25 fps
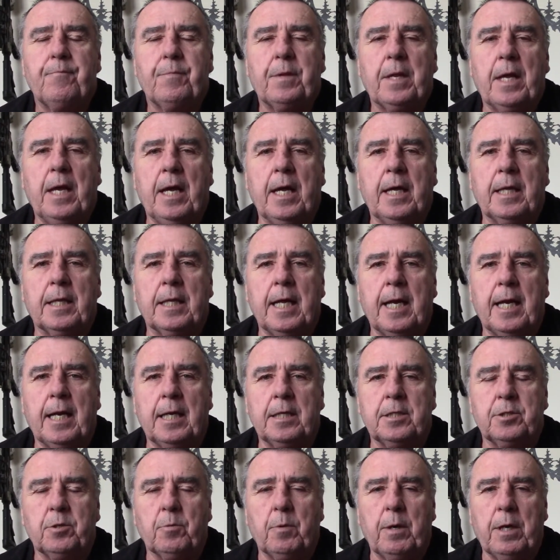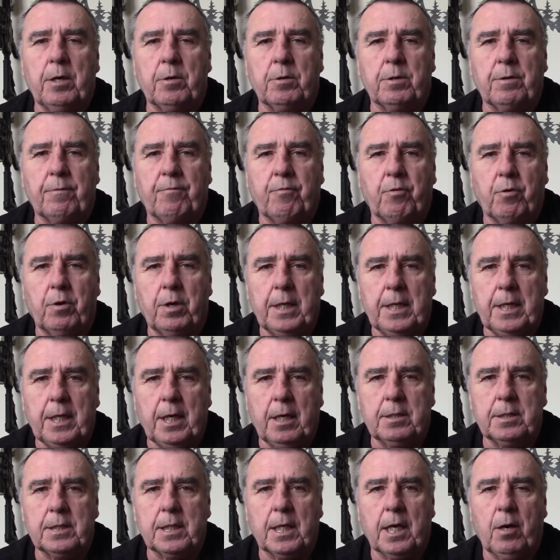And then as you went out to 40
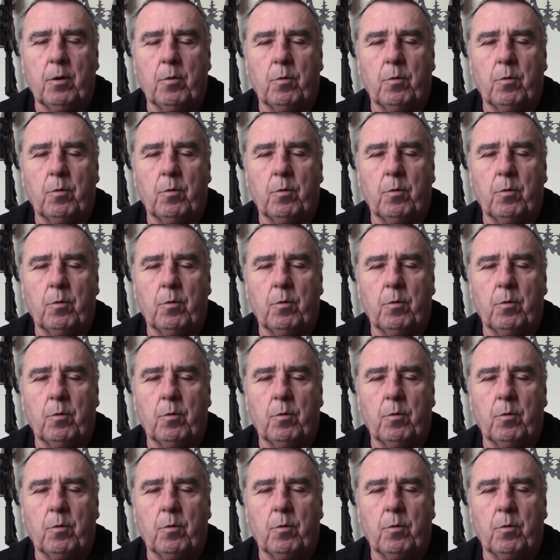yards, it got